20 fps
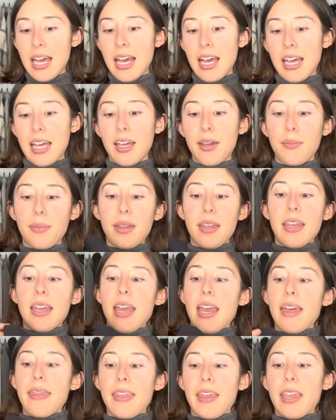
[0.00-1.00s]
And
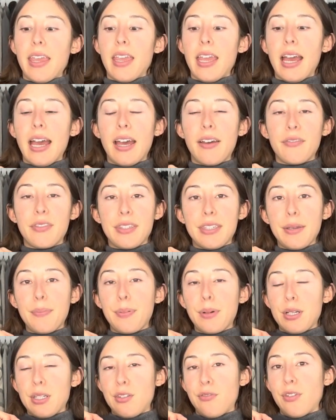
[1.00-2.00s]
they have
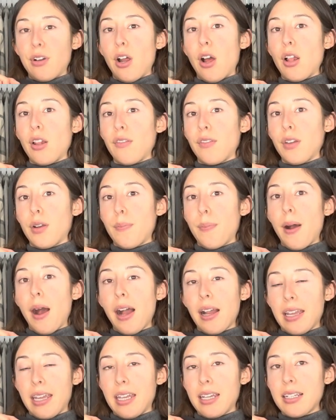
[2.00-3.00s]
zippers for all of their
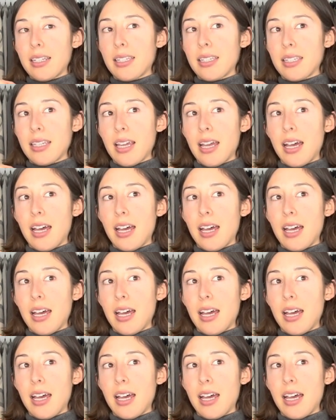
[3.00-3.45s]
pockets,